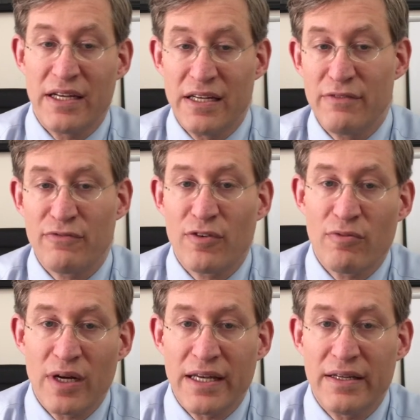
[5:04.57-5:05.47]
and
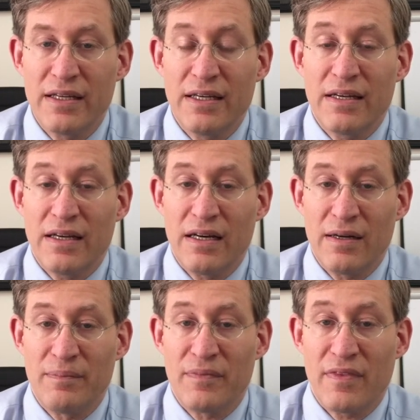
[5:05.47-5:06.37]
infrared
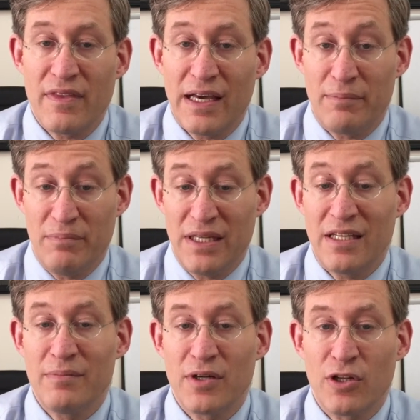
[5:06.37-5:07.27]
that
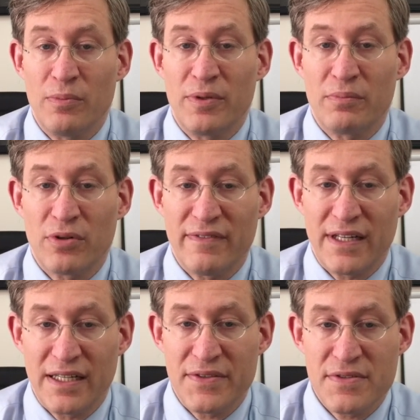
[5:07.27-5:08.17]
methemoglobin
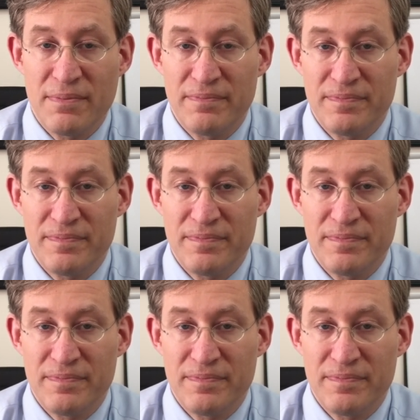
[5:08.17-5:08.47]
provides.